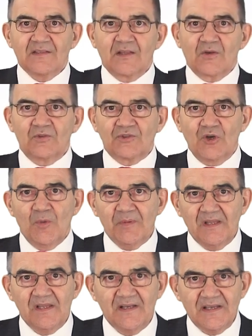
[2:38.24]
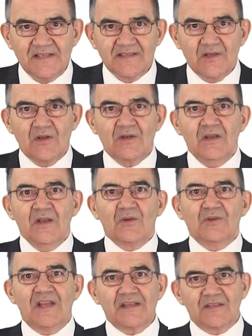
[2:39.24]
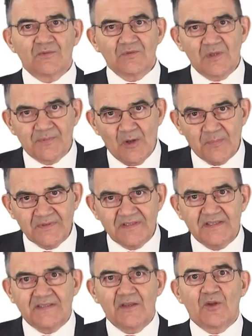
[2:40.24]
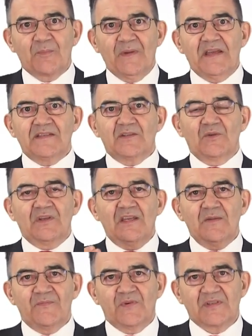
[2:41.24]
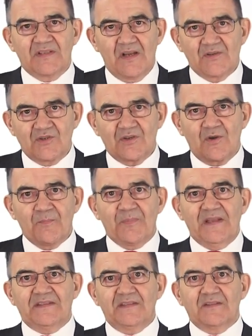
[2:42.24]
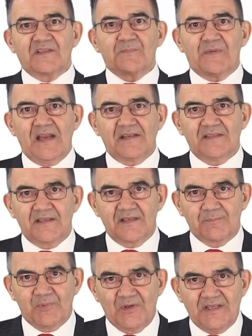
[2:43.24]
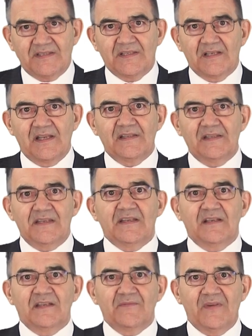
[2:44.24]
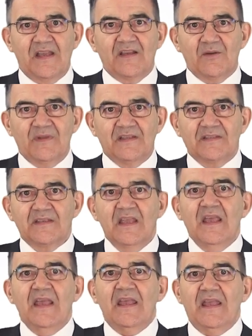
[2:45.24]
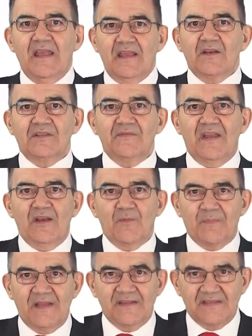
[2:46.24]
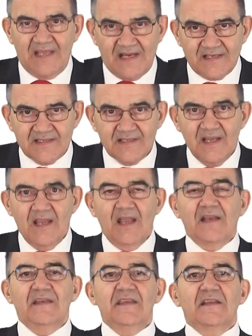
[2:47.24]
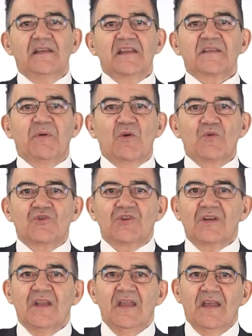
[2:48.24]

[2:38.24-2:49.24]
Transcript: The controllable risks are connected to the property. They are based on infrastructure, competitors, practical, political and legal environment, area development, tax and legal exposure,